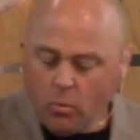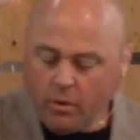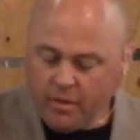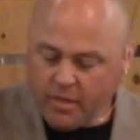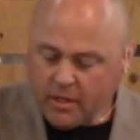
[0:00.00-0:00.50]

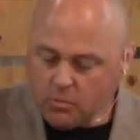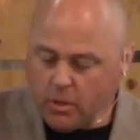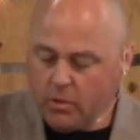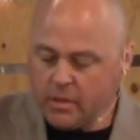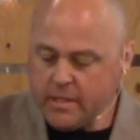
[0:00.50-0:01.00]
one of the things
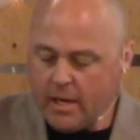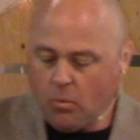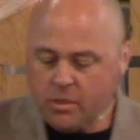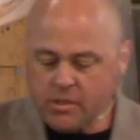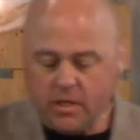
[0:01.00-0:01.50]
we looked
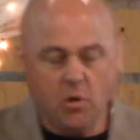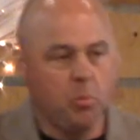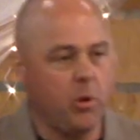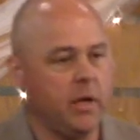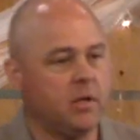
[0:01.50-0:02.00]
at was that you're
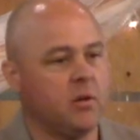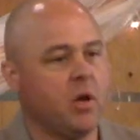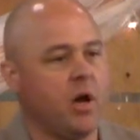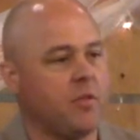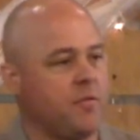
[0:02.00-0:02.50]
praying to
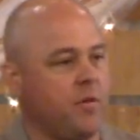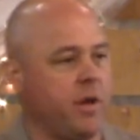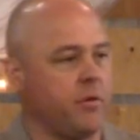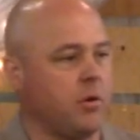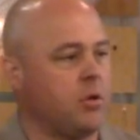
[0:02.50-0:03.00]
God the
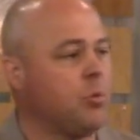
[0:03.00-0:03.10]
Father.